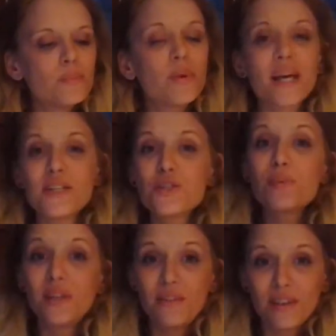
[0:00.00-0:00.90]
But I do
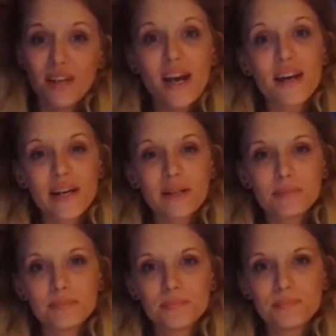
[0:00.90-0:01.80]
believe in God
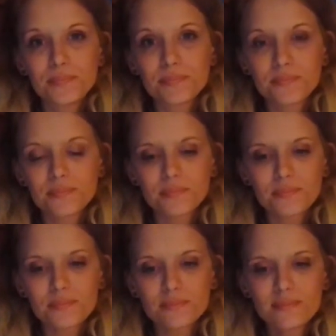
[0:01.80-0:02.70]
now.
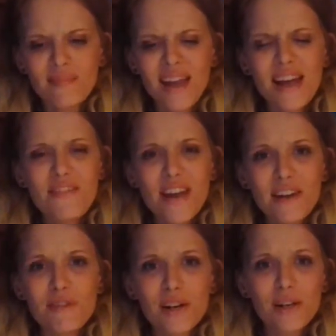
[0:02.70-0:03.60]
I've
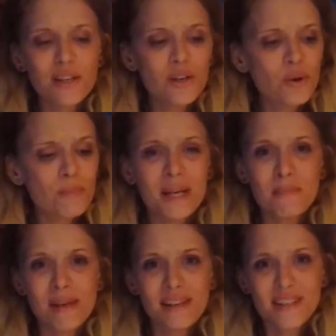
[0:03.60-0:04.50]
had many,
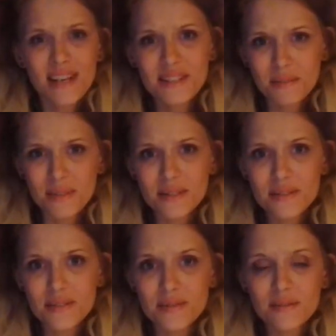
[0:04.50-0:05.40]
many
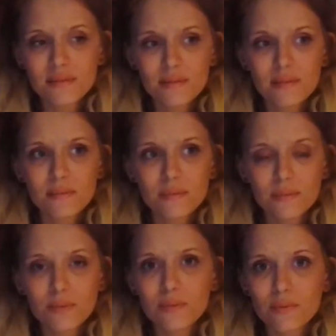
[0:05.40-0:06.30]
testaments
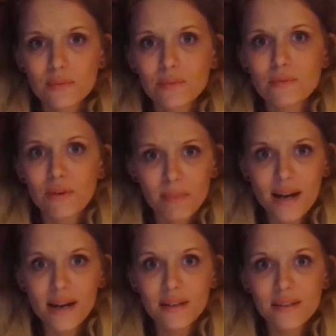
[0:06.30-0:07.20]
from
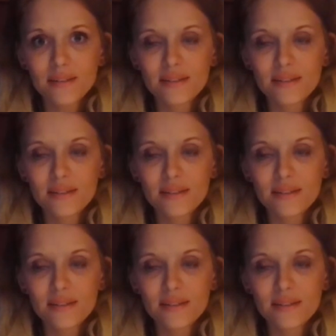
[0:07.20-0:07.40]
God